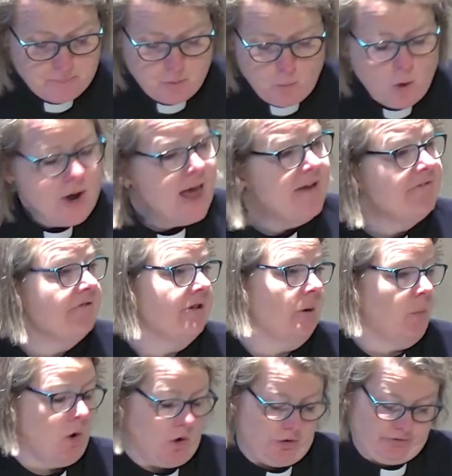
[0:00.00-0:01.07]
But whatever
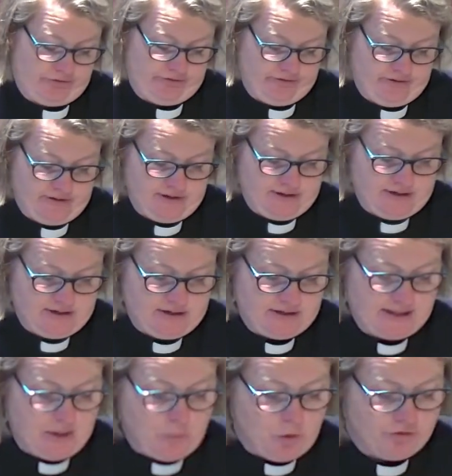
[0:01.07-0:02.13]
it was,
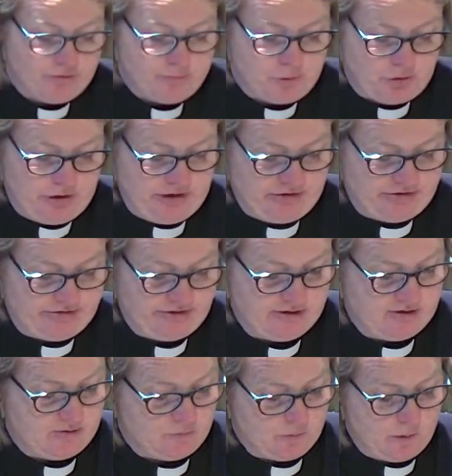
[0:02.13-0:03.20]
there was a point
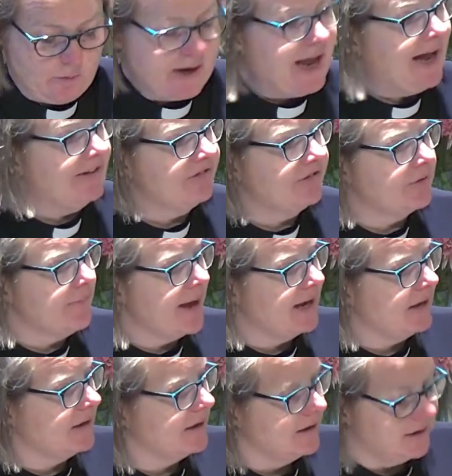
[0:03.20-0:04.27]
where we had to
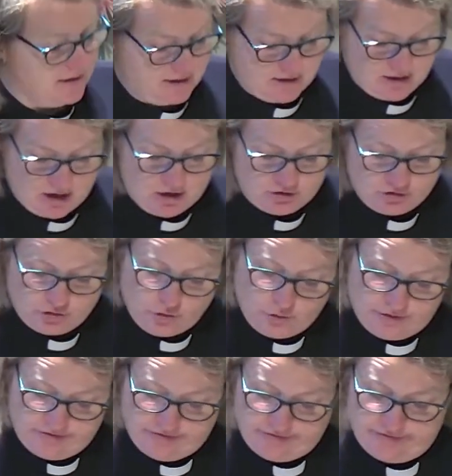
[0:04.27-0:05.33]
make a
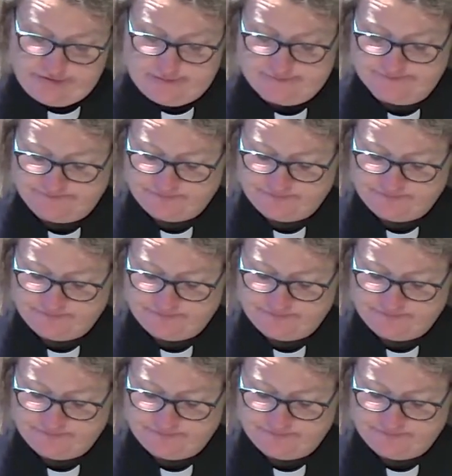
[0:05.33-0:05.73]
choice.